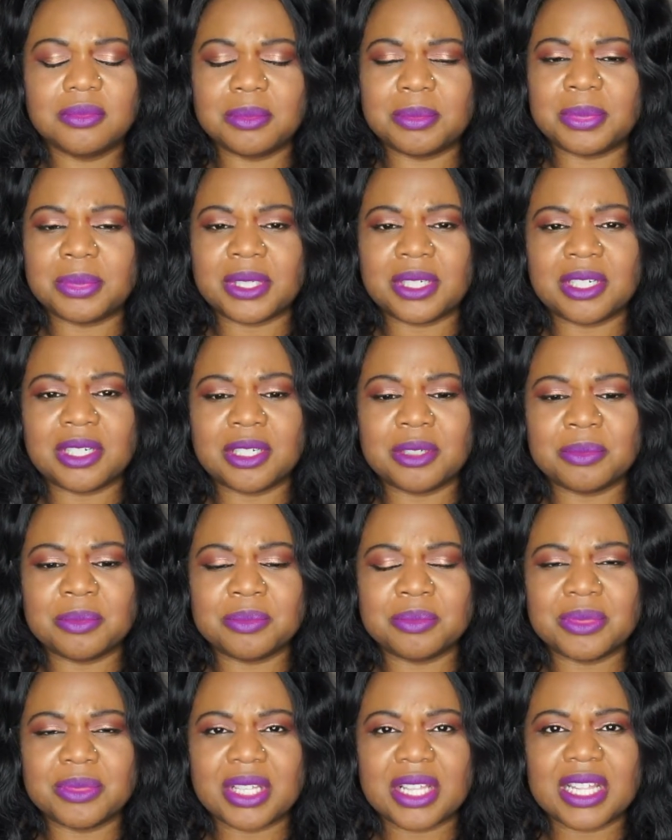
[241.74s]
But
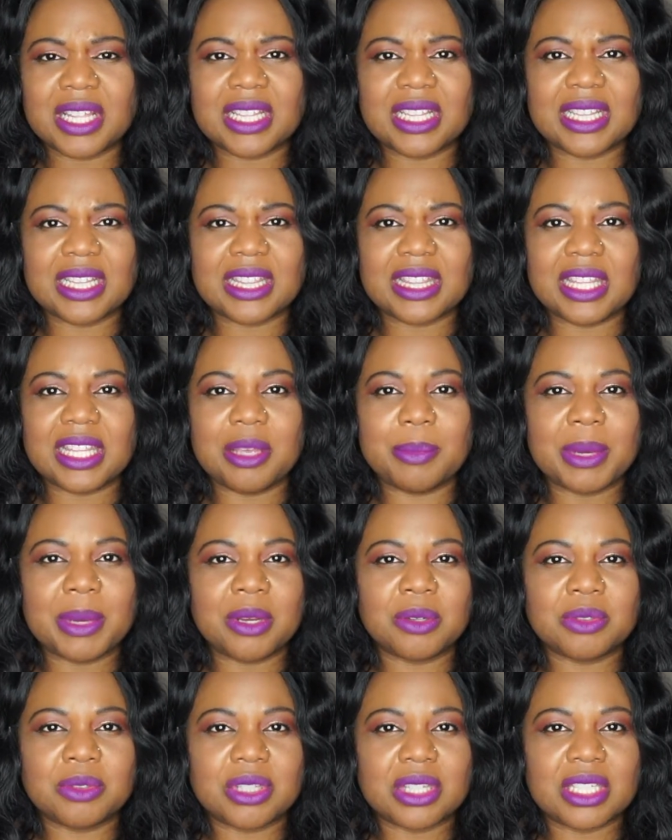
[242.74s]
the
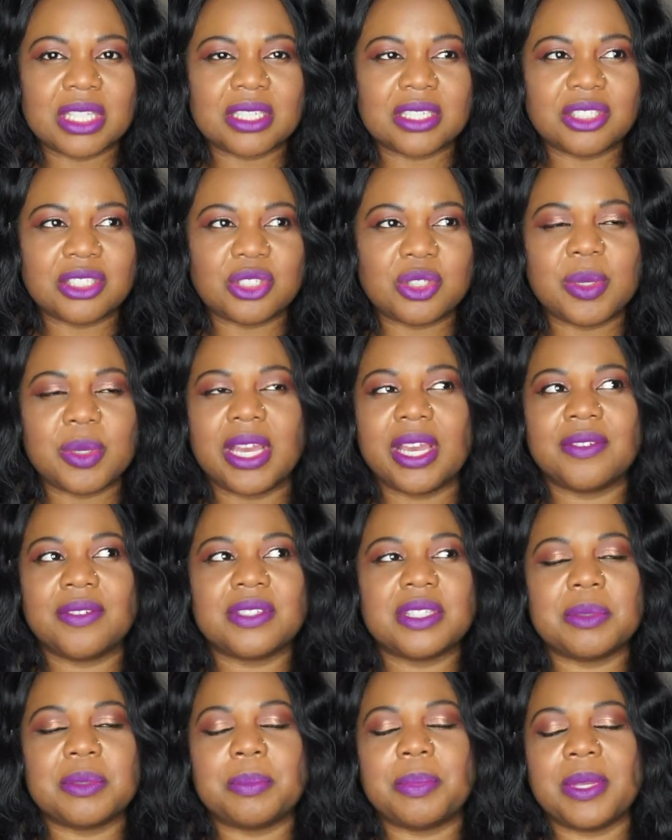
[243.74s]
amount that you have
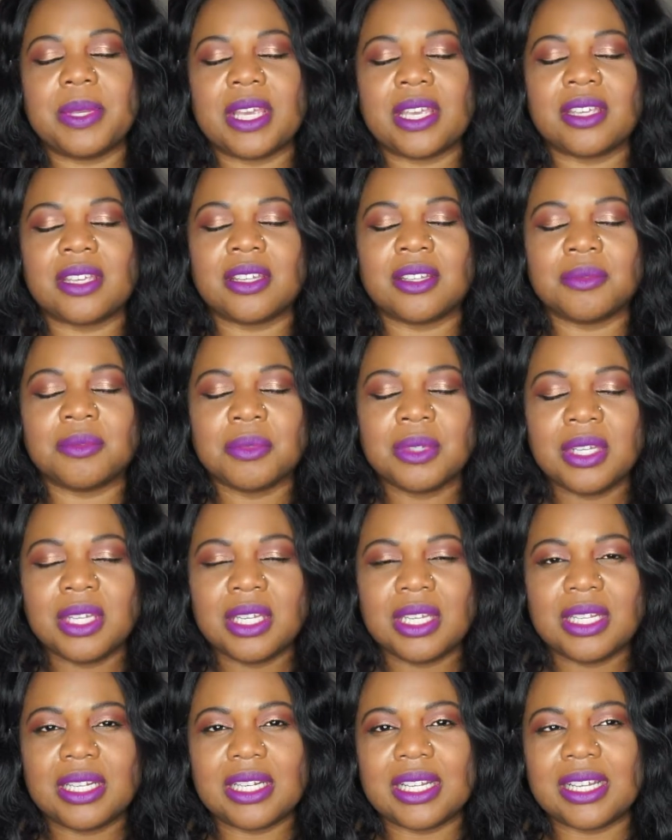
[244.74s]
to pay,
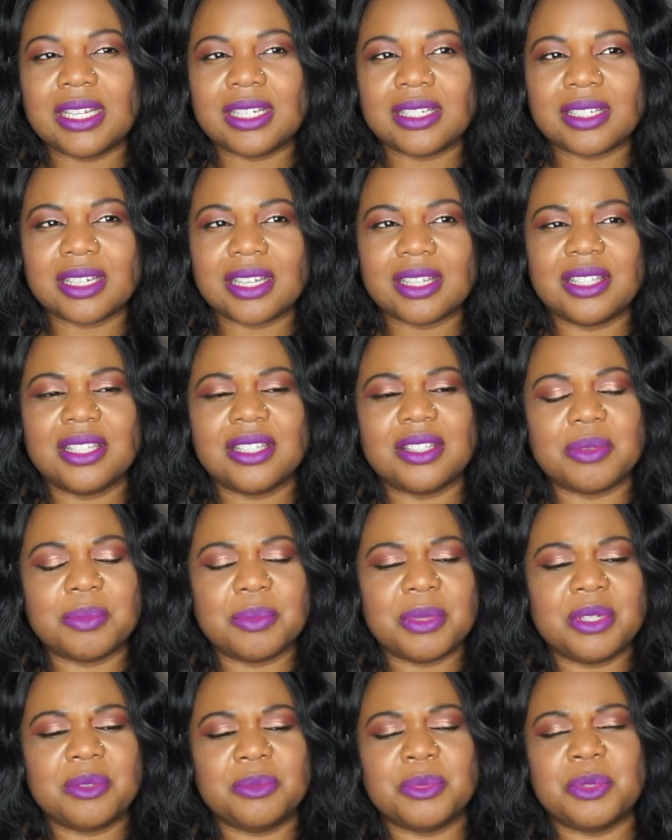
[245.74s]
like I think the
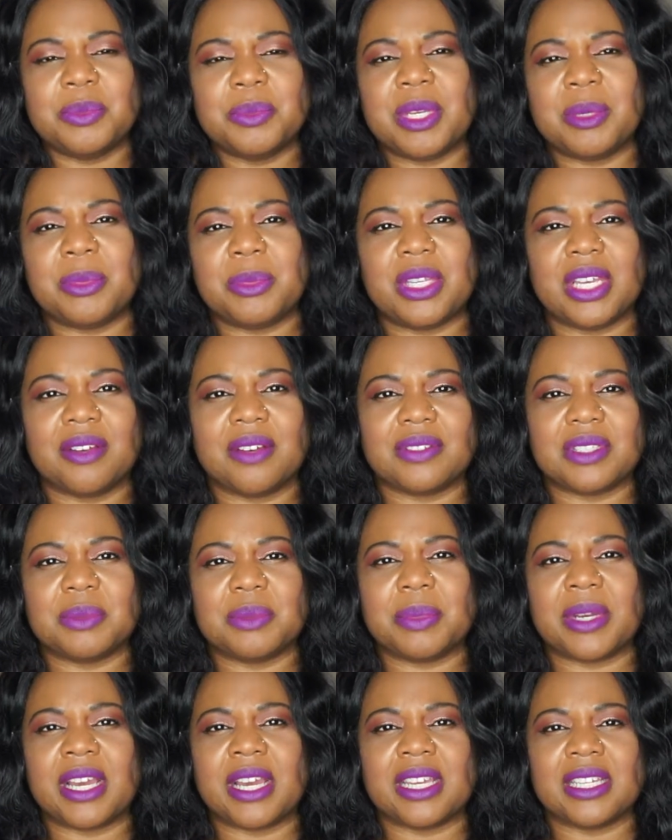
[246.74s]
minimum payment you have to
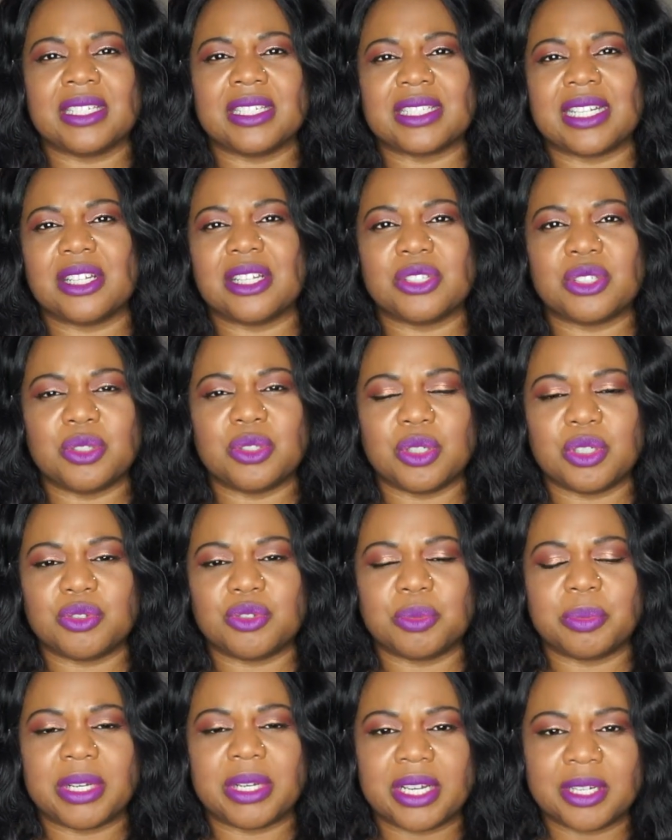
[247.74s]
buy is like
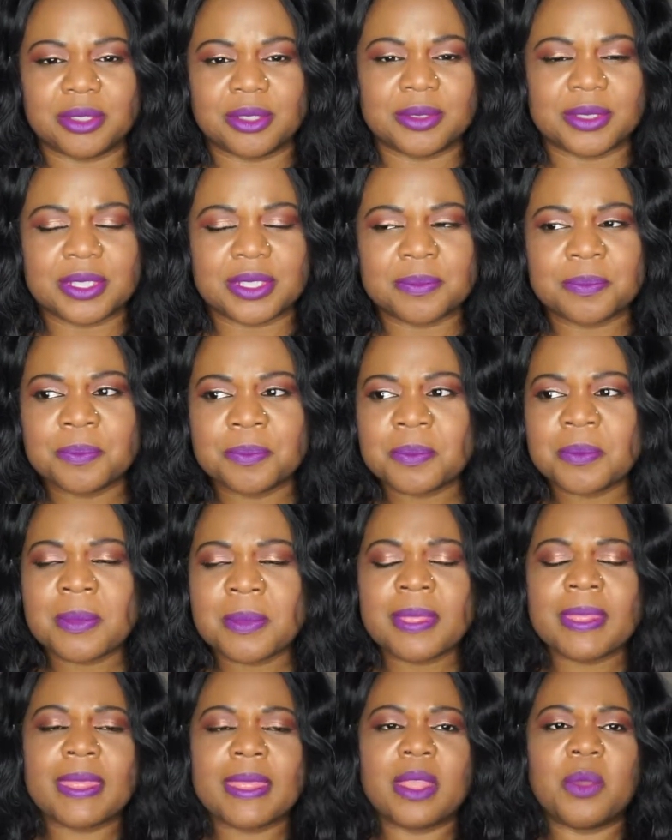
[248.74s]
£200
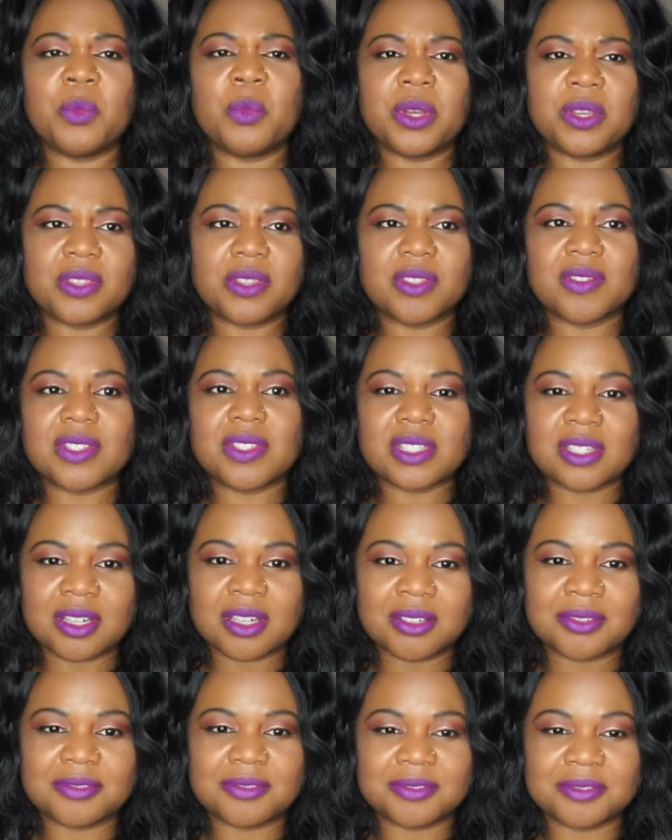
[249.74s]
worth of
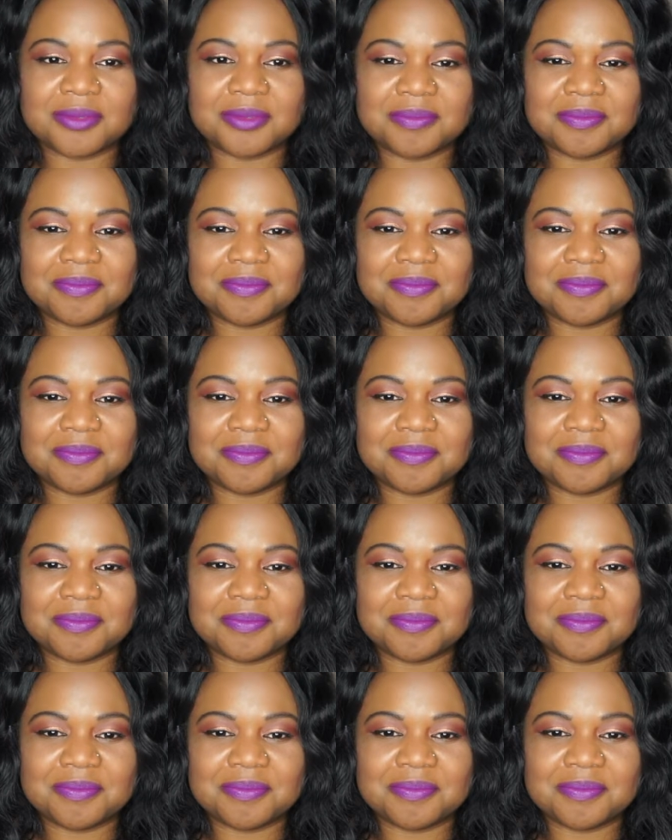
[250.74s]
stuff.